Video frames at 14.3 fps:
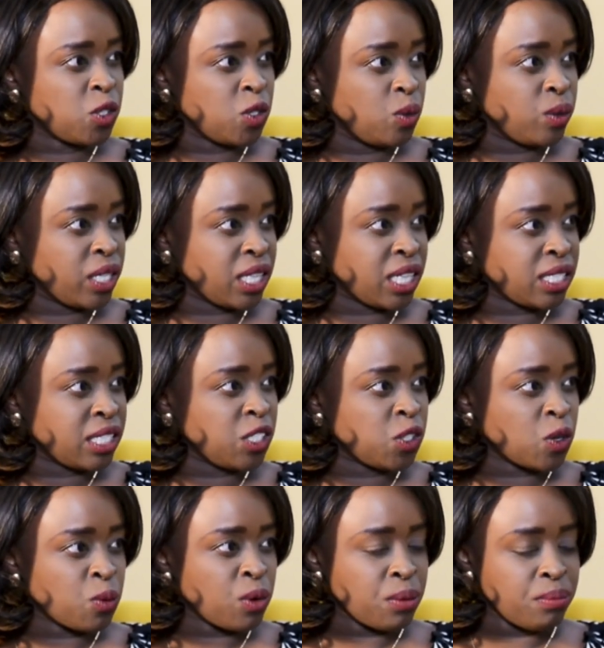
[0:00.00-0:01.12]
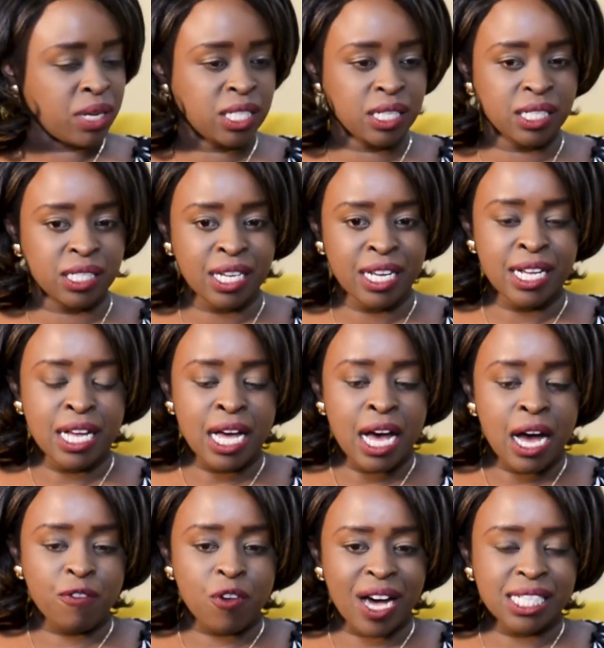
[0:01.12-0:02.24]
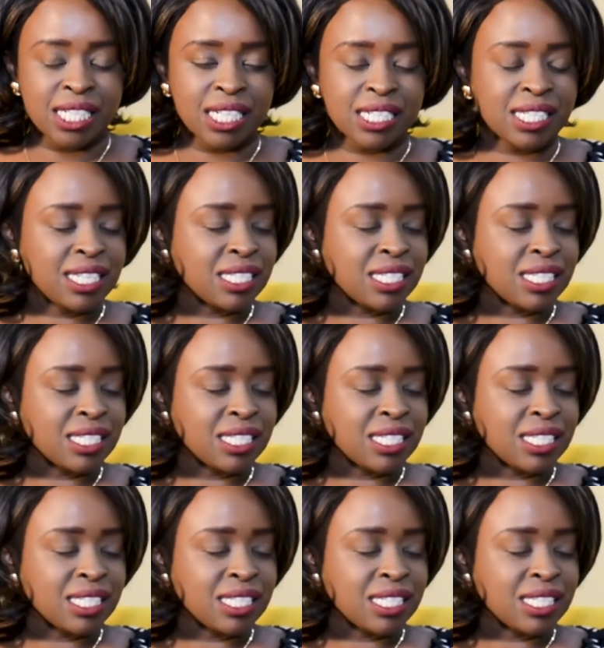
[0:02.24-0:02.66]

to look at this season what matters. For us, the C